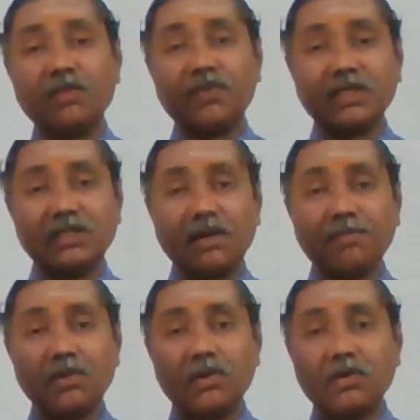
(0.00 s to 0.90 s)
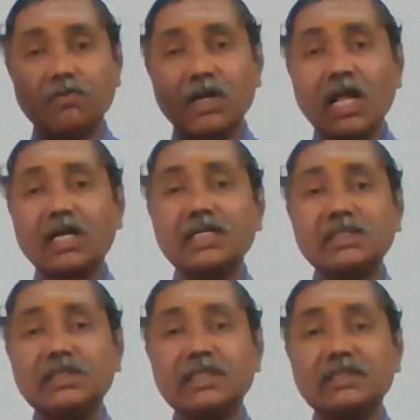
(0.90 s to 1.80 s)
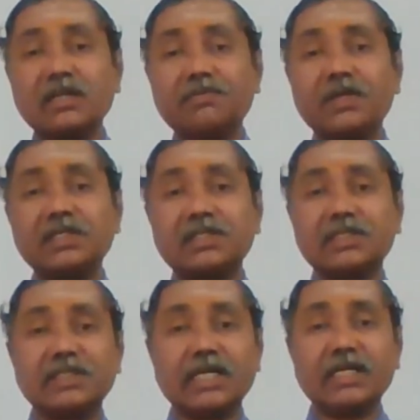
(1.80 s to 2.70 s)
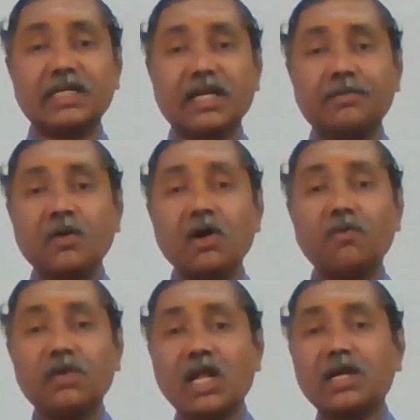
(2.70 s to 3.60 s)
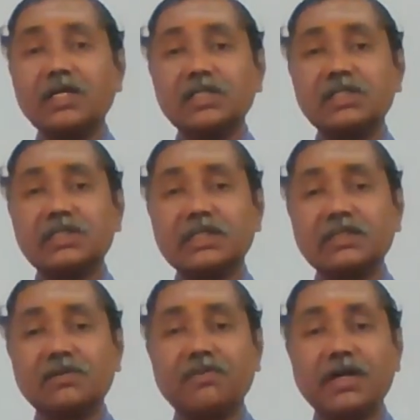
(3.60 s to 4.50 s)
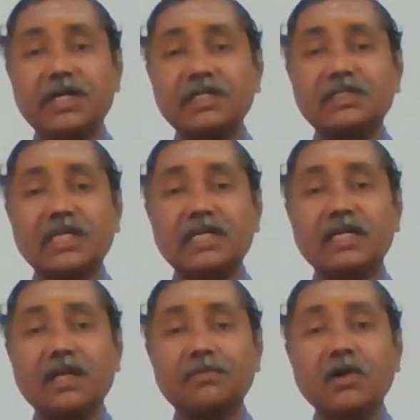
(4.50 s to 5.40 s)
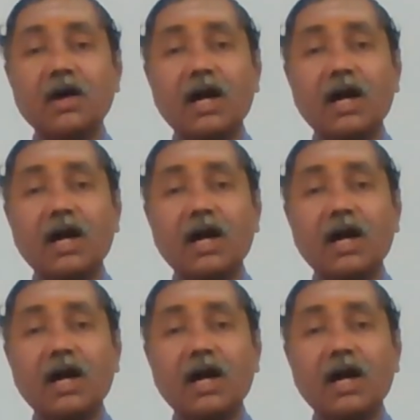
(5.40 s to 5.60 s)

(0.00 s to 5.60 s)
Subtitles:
For example, one organization structure for Eastern Standard Time, one organization structure for Indian Standard Time,